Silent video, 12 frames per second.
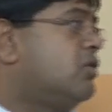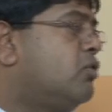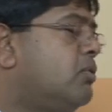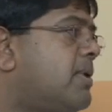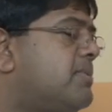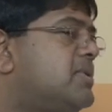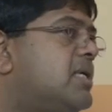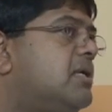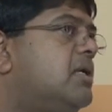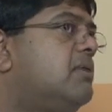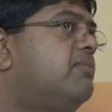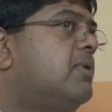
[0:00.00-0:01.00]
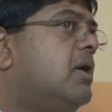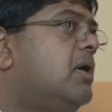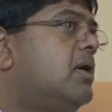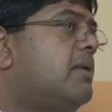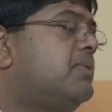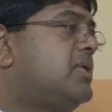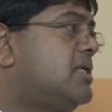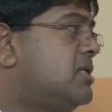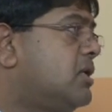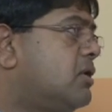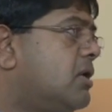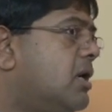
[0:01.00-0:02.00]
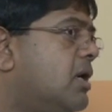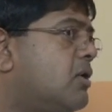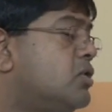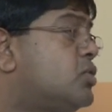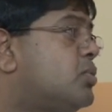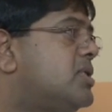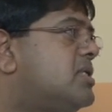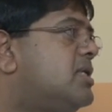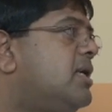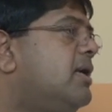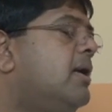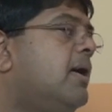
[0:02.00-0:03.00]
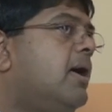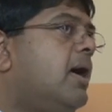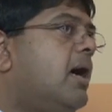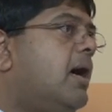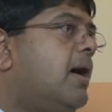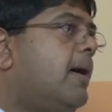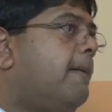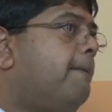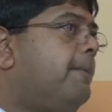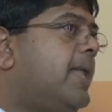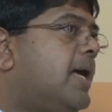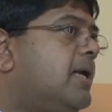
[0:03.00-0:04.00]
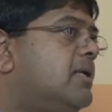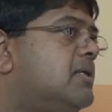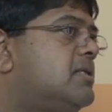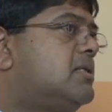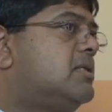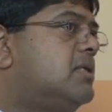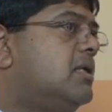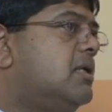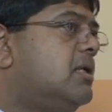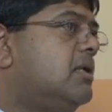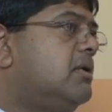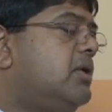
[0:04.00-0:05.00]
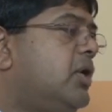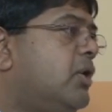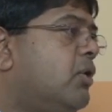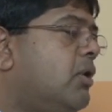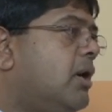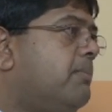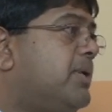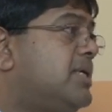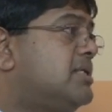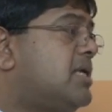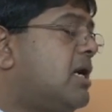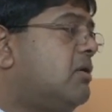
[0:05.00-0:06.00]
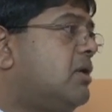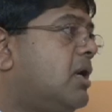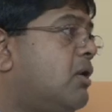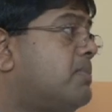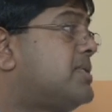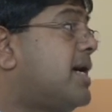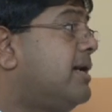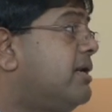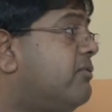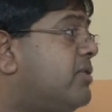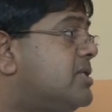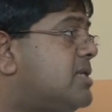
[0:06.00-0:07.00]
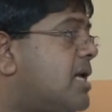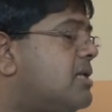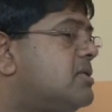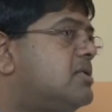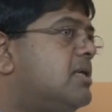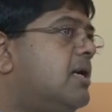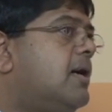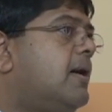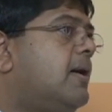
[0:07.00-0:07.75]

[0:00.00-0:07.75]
or the group representative constituency, that still brings out lopsided results.